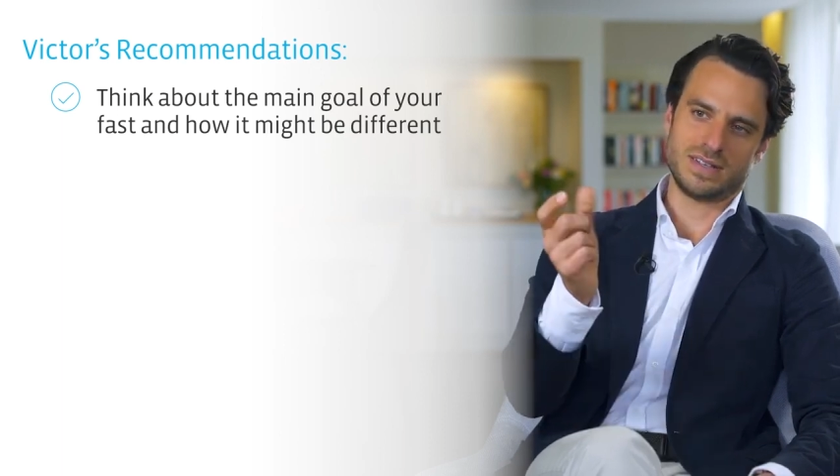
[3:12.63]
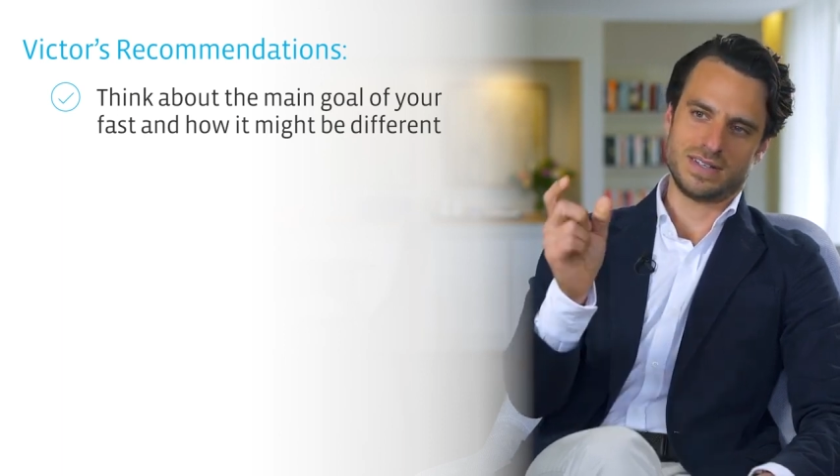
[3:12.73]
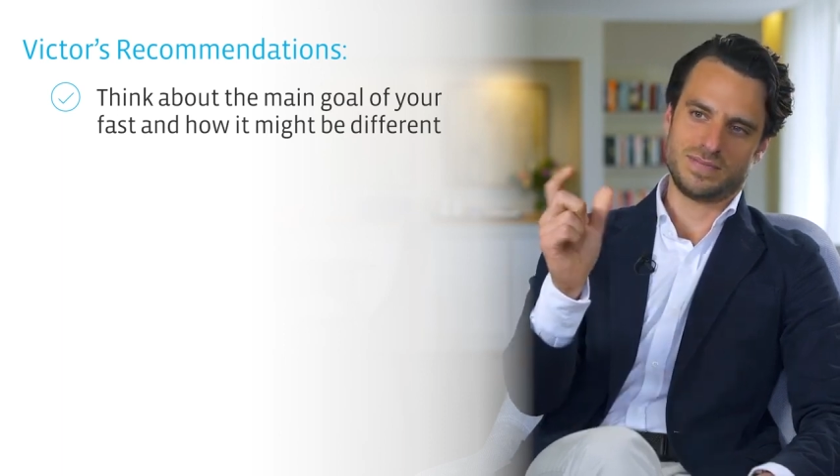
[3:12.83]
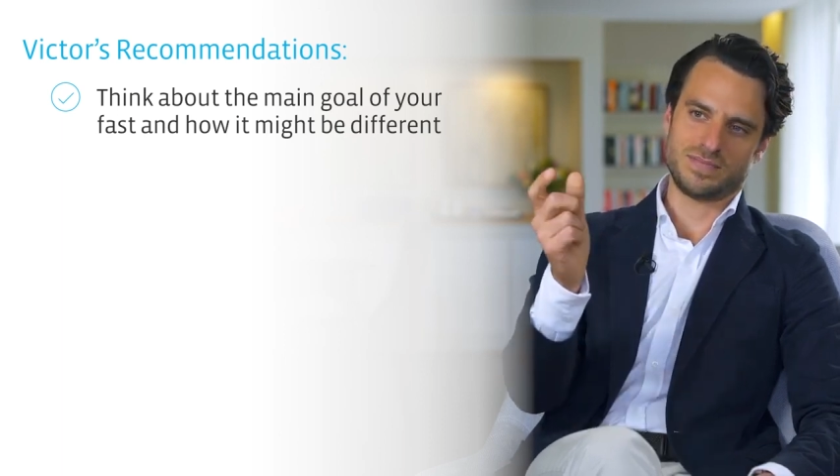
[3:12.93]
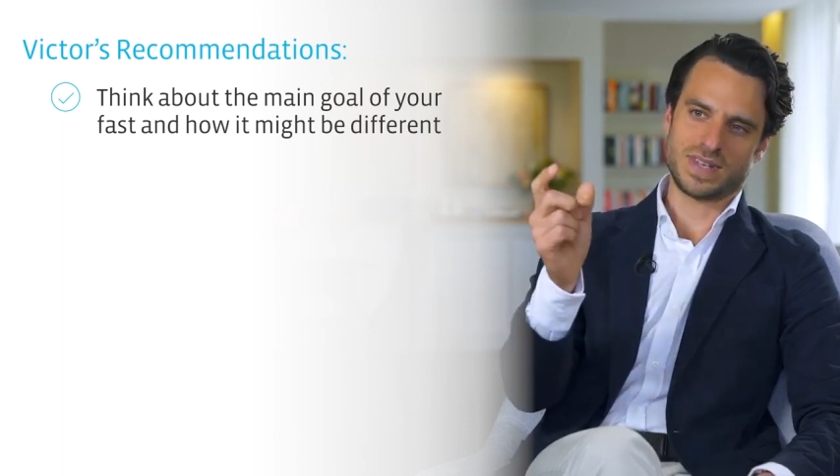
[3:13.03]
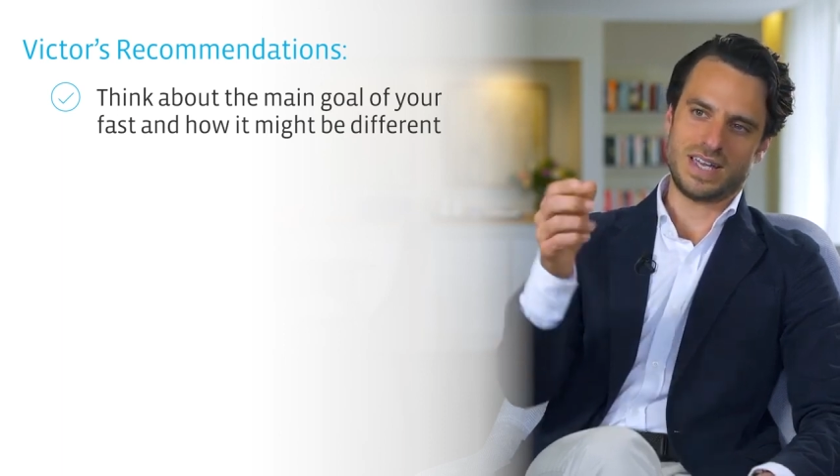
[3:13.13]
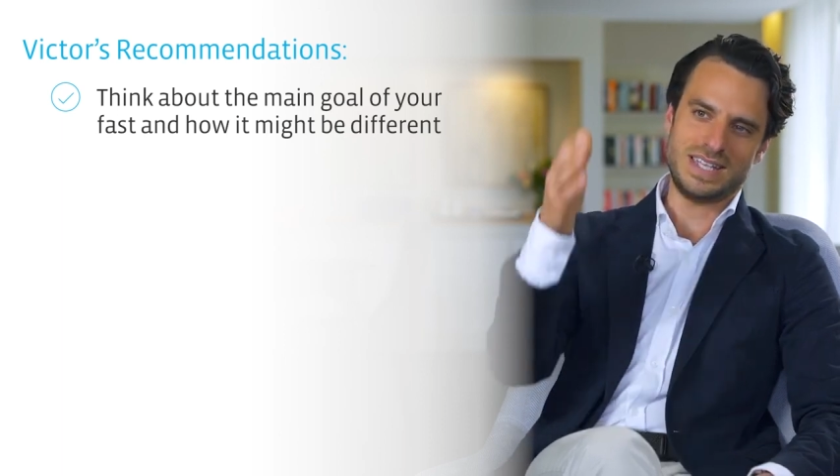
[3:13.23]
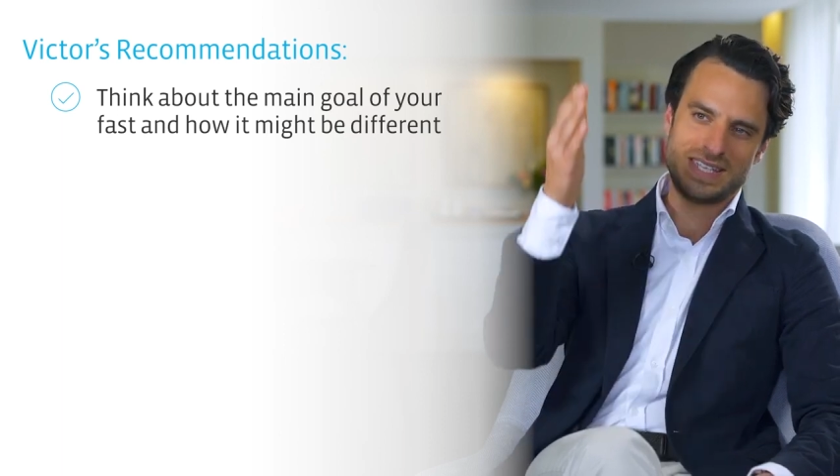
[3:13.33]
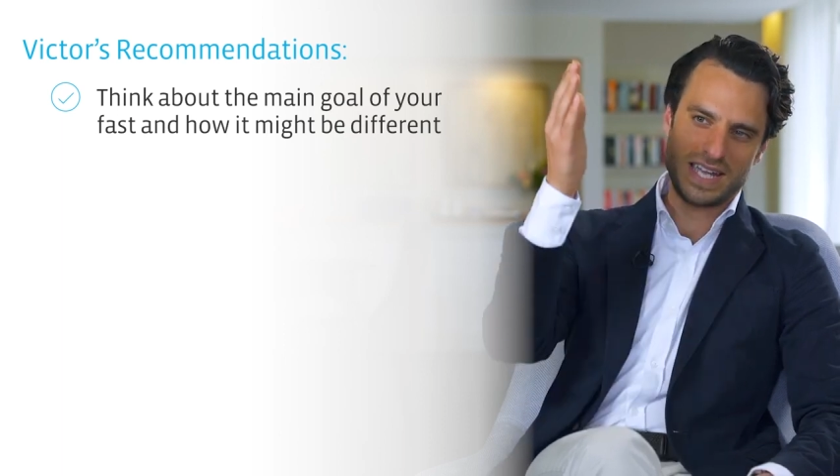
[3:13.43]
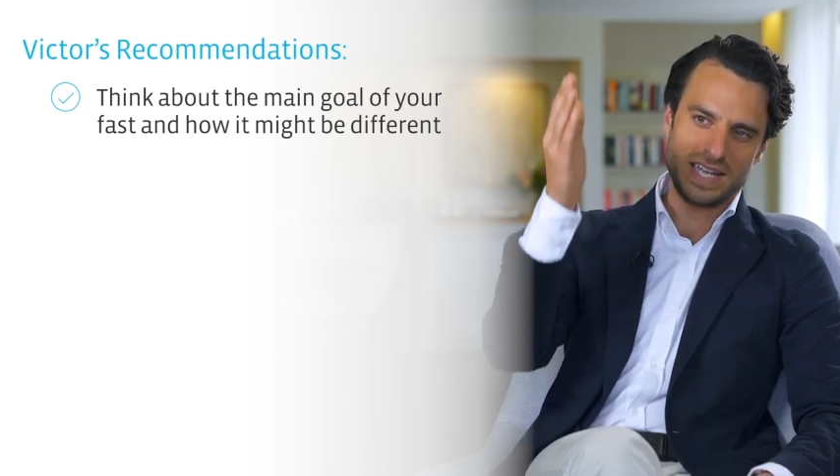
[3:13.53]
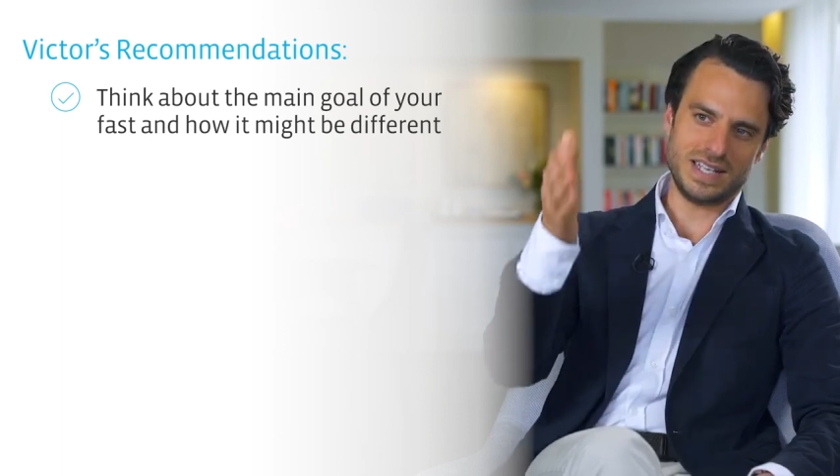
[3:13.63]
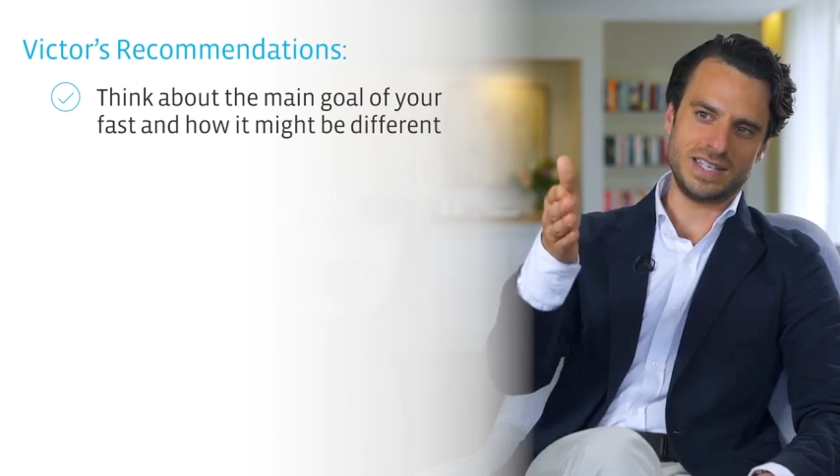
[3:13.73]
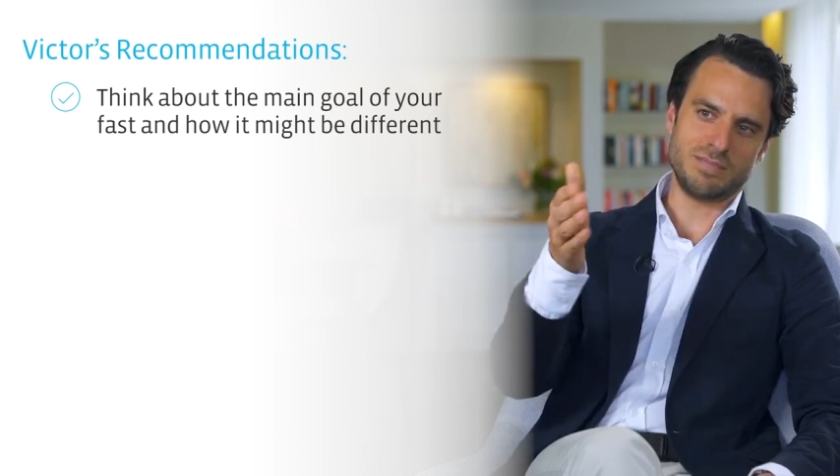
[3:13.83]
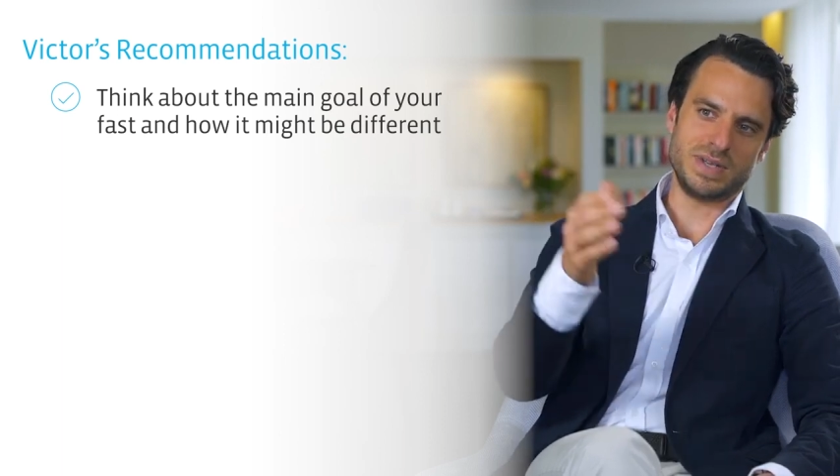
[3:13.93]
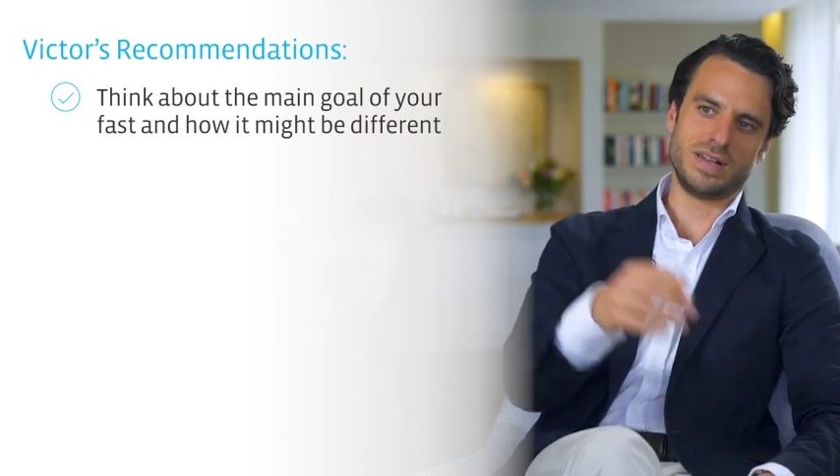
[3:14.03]
a day
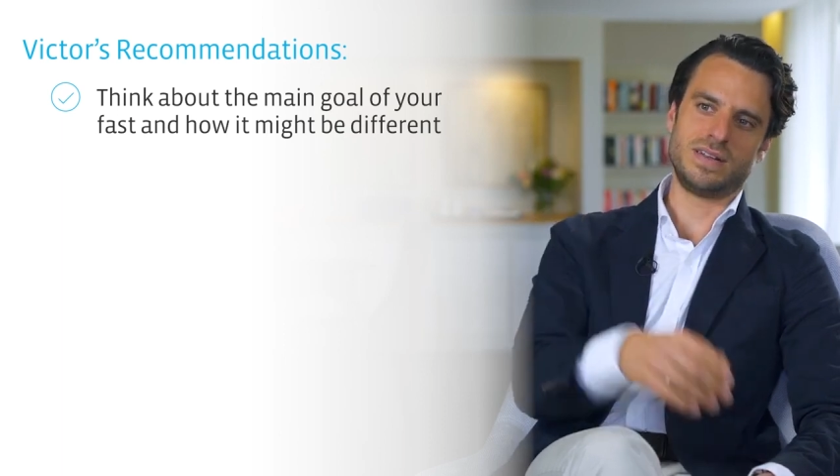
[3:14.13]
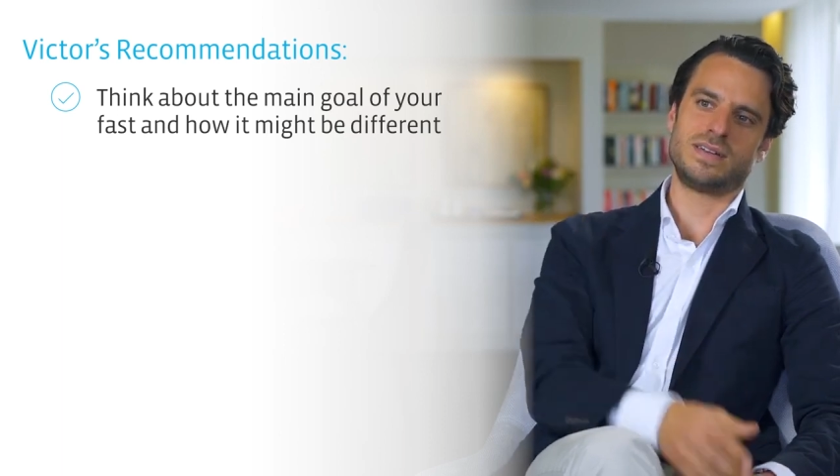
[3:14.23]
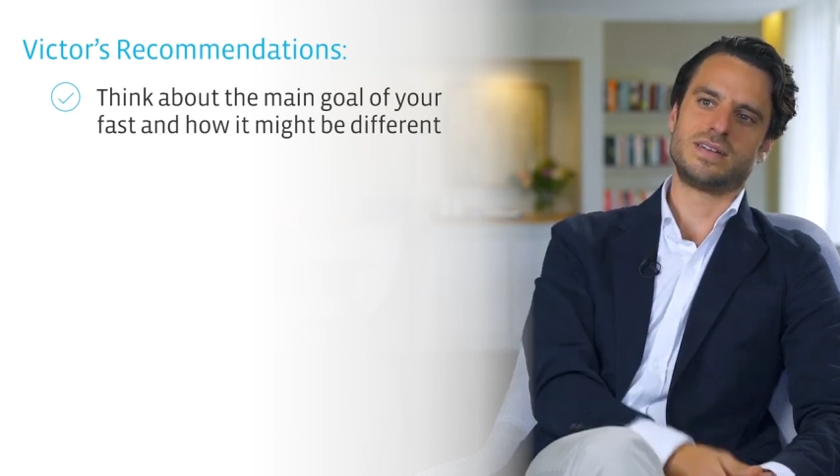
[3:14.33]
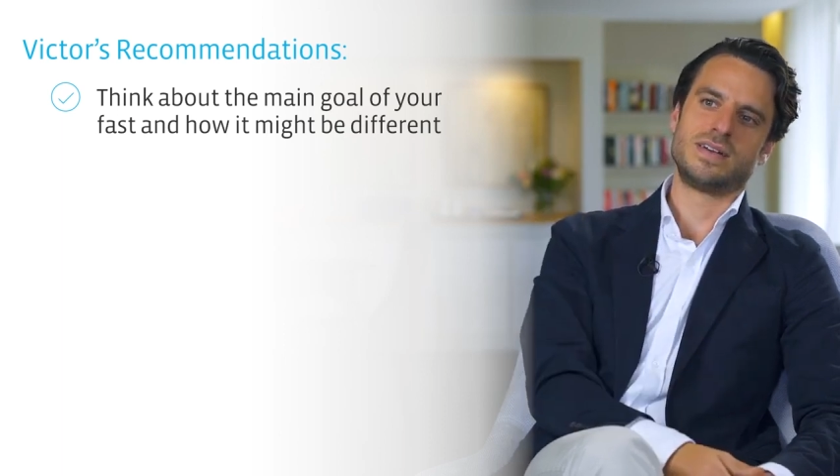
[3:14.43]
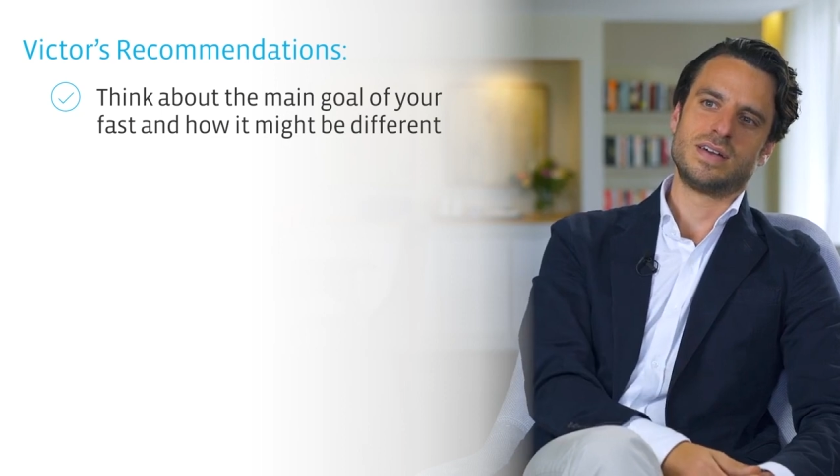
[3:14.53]
in the middle